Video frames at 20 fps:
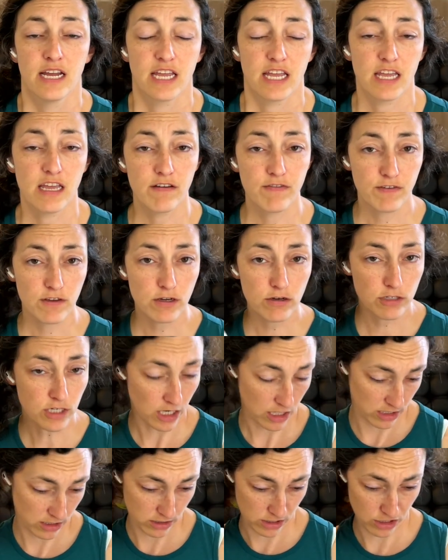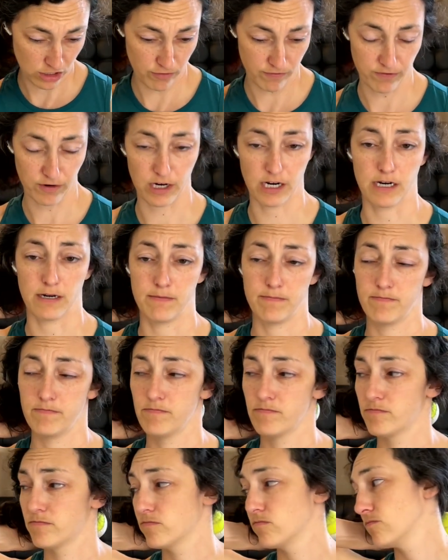If you turn too far,
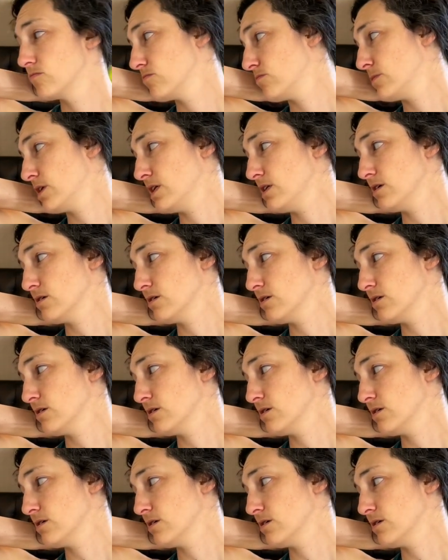then